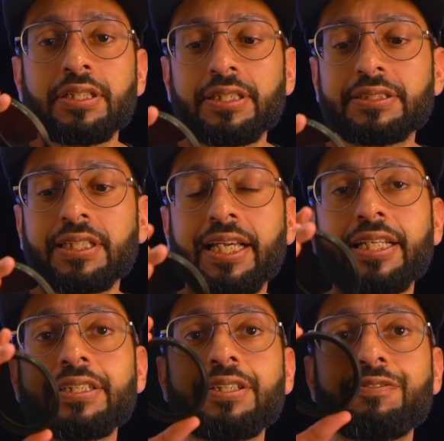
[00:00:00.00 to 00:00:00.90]
is
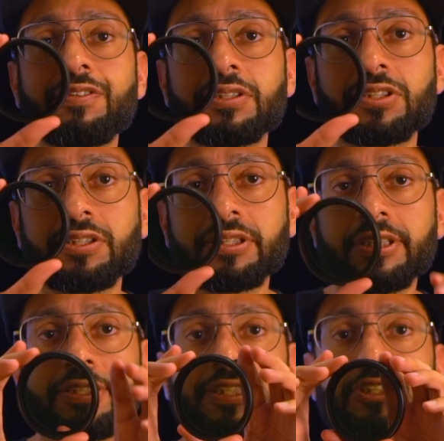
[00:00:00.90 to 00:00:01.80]
an ND filter.
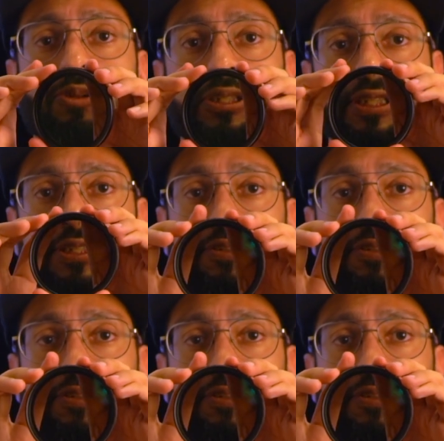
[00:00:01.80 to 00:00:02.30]
Now this one is a